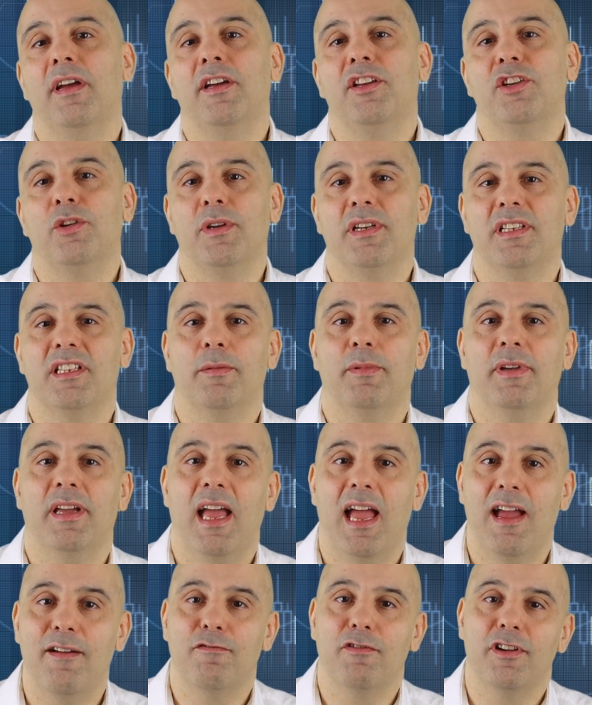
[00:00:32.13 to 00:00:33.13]
to exhibit
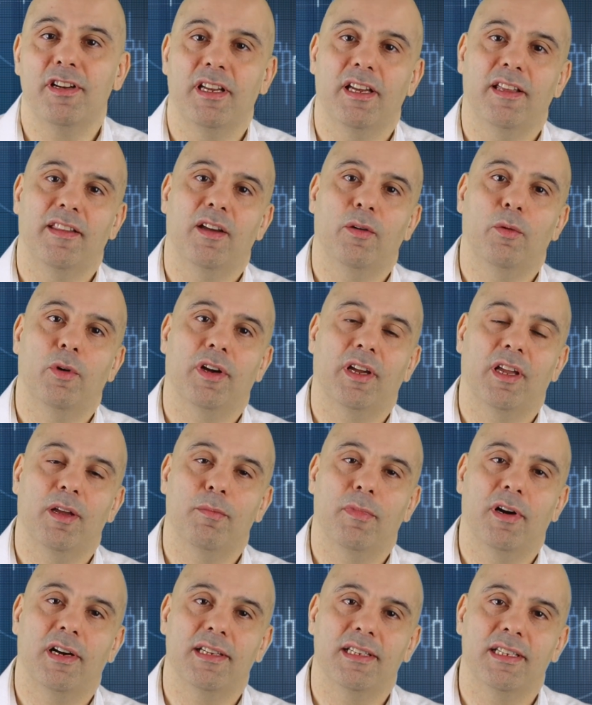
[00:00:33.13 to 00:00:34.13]
every day they work in
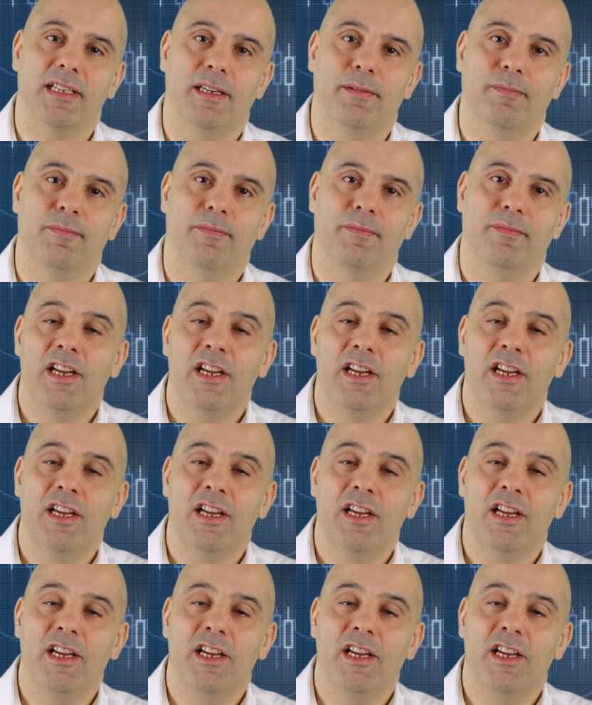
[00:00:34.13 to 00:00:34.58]
my team.